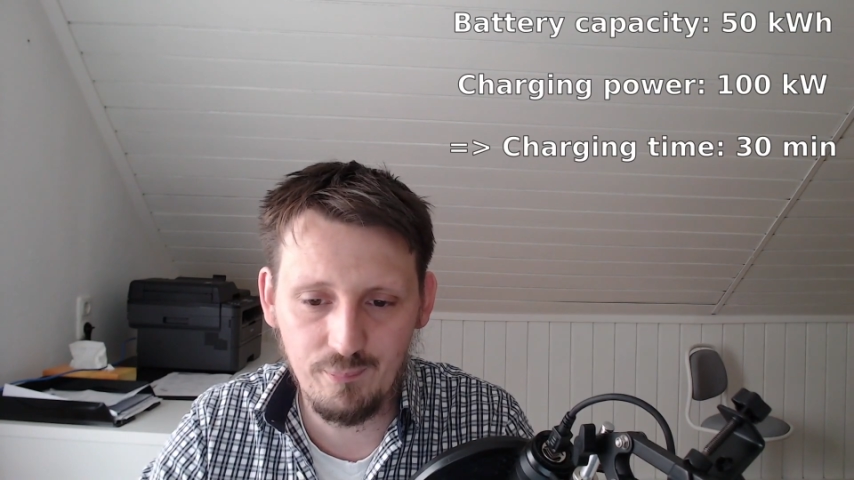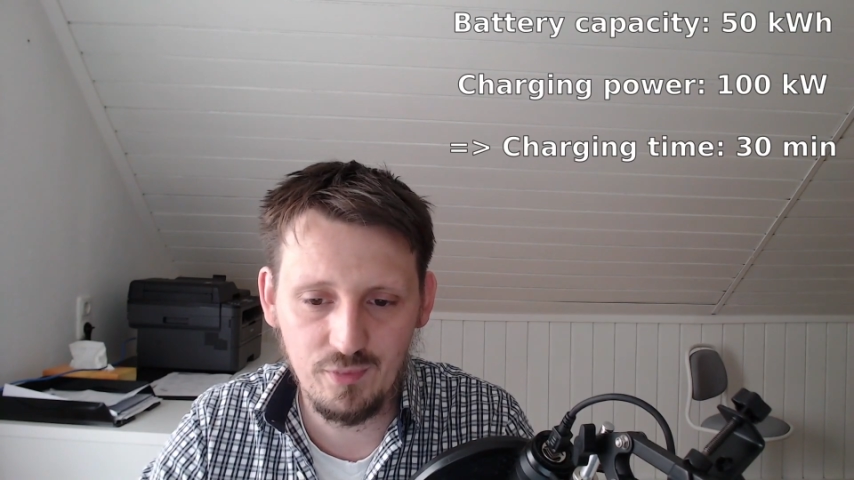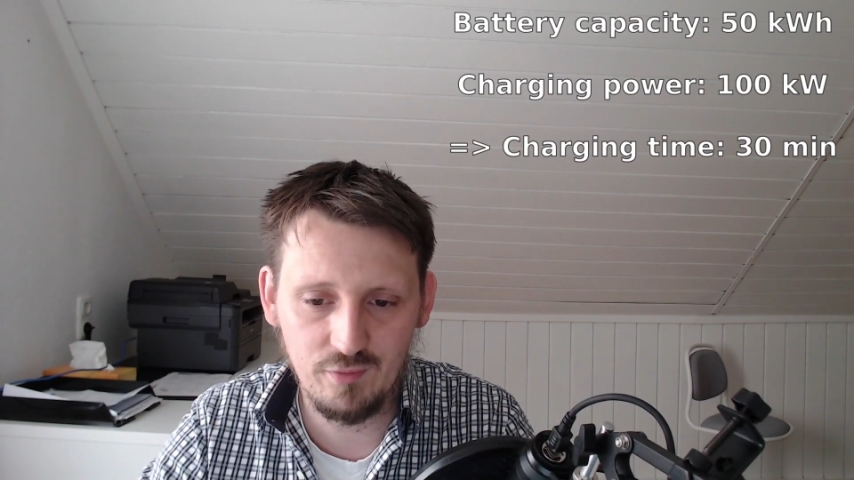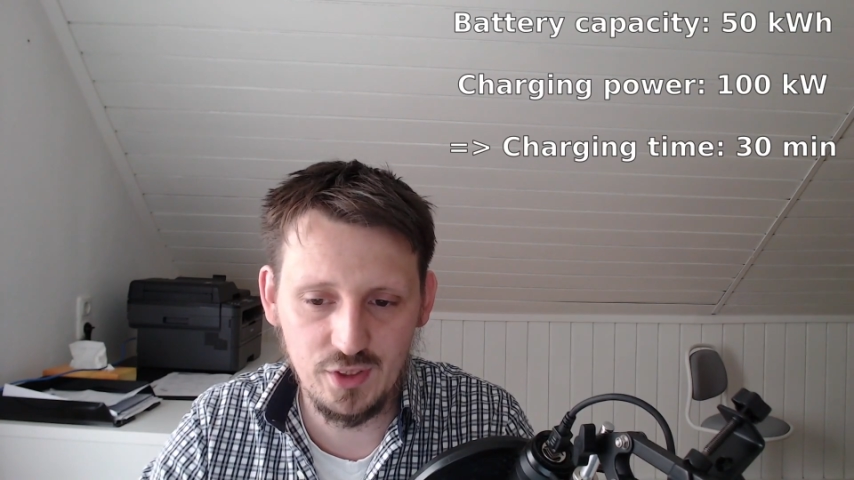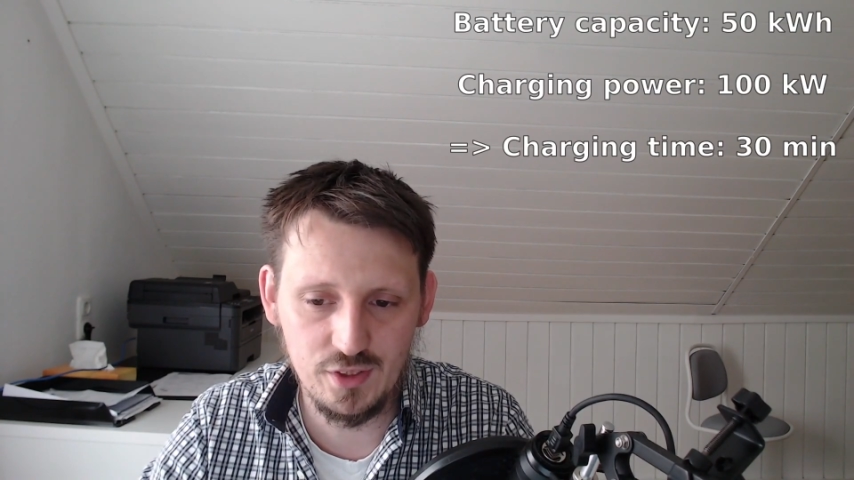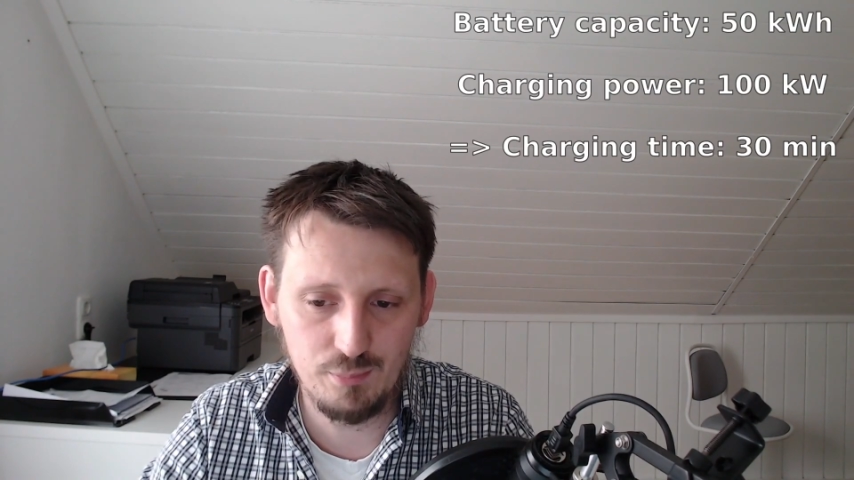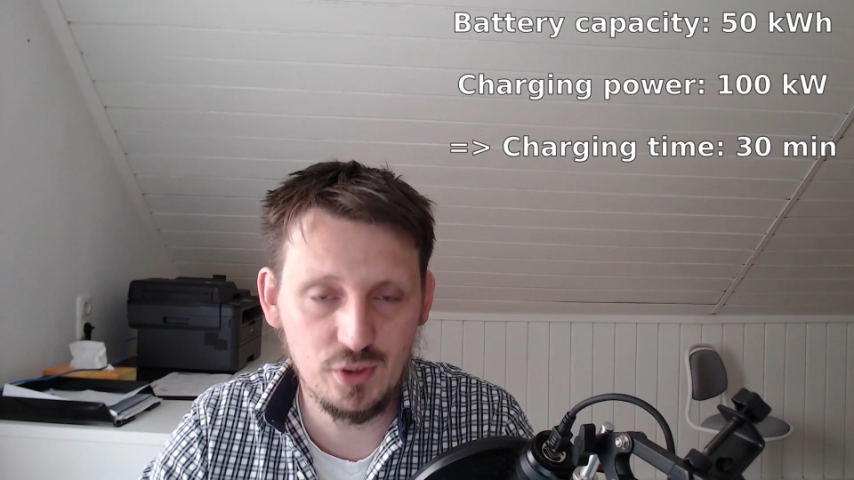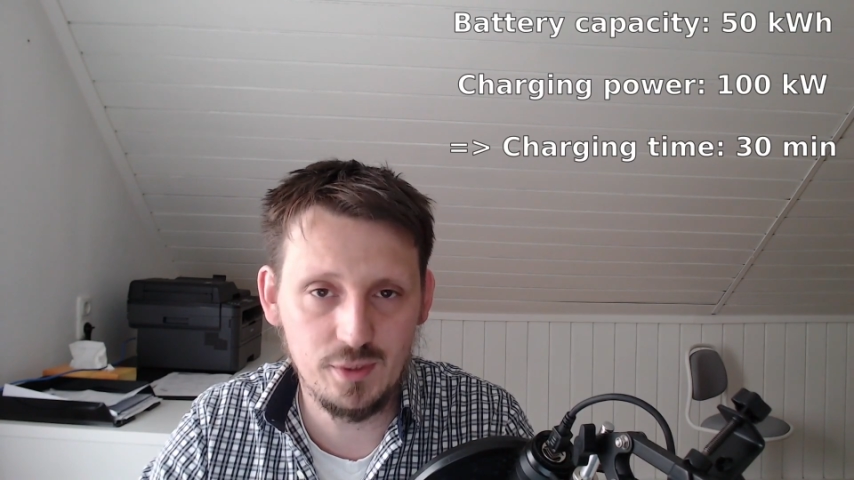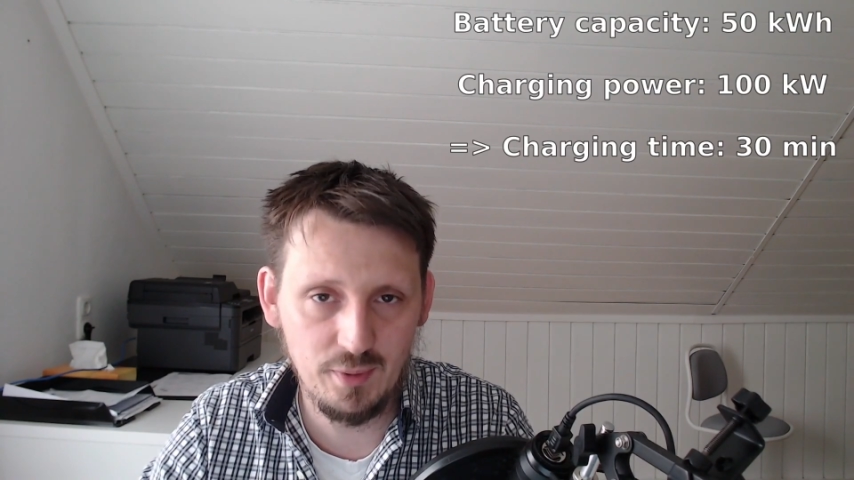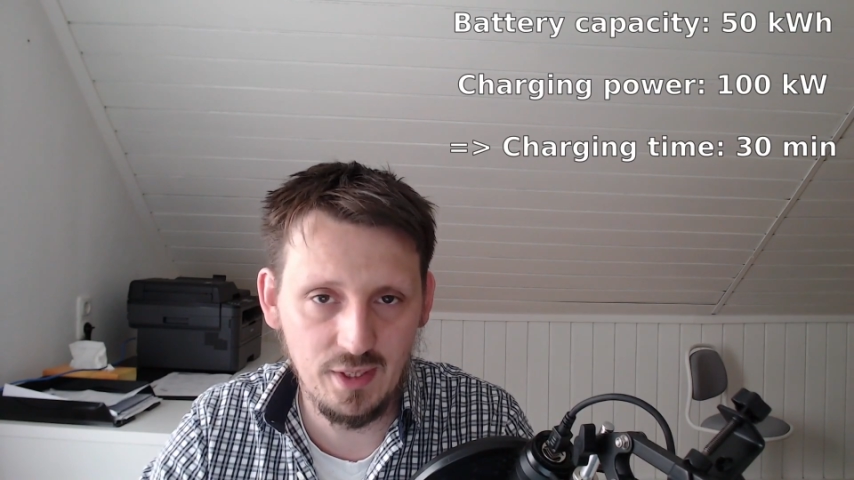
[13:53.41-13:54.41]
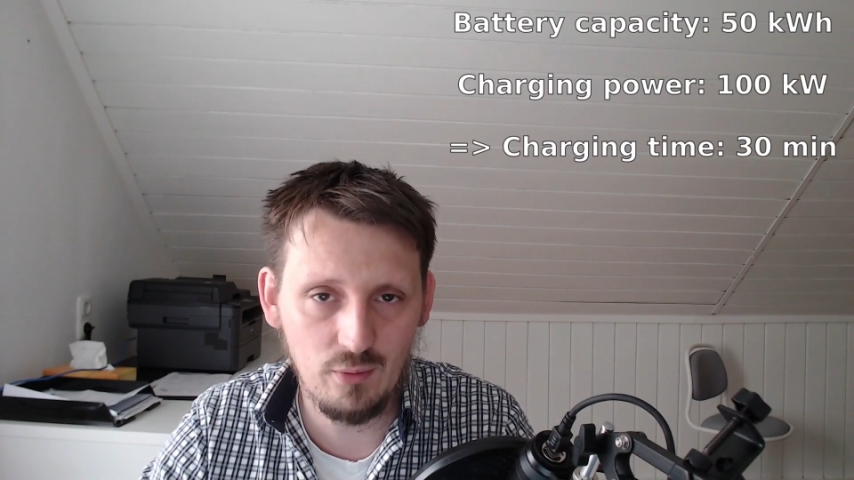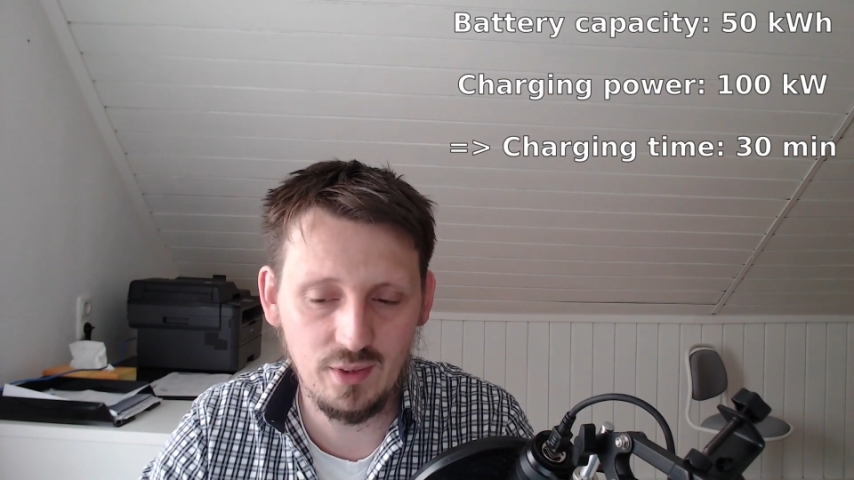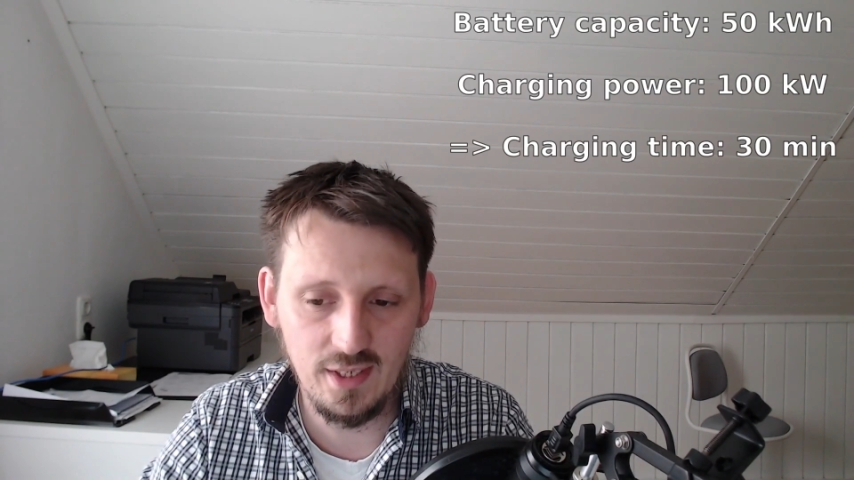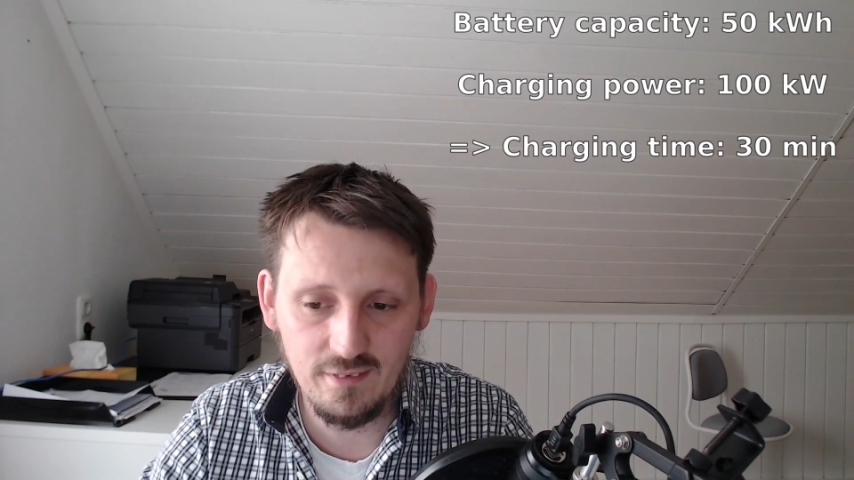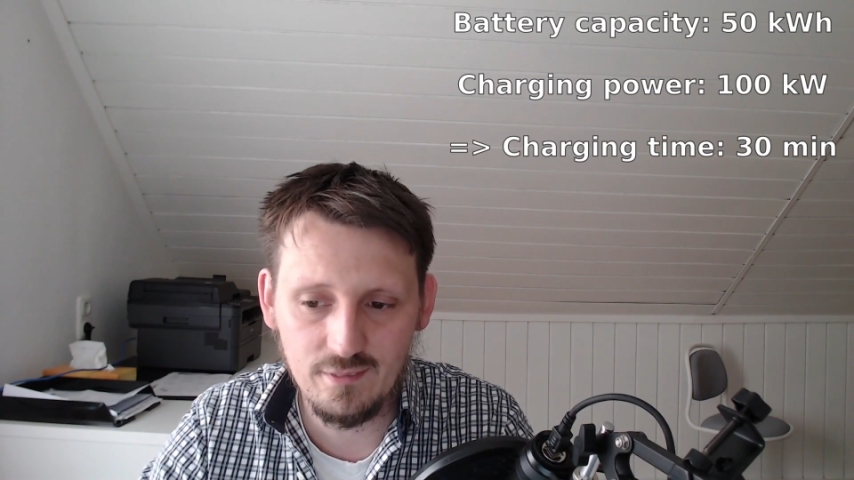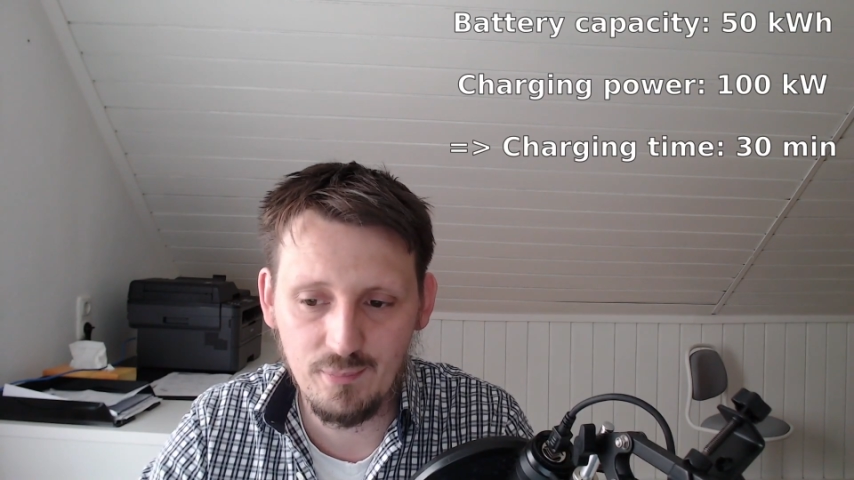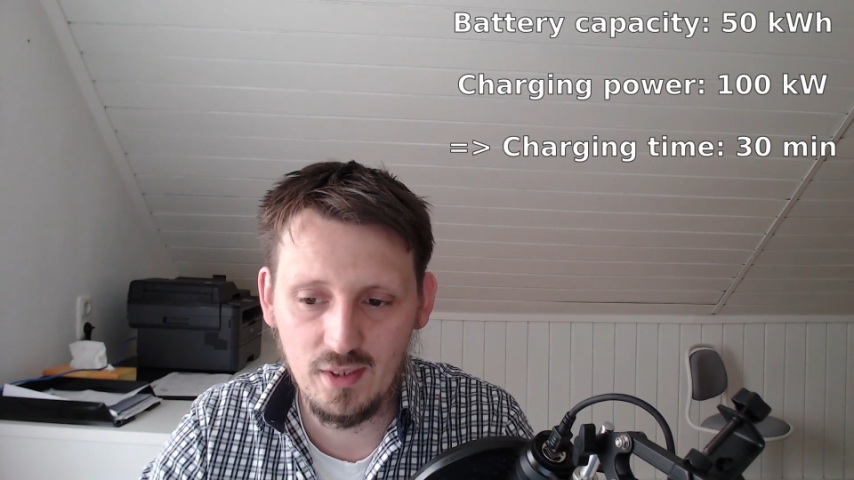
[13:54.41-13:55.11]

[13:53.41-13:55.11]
which is possible nowadays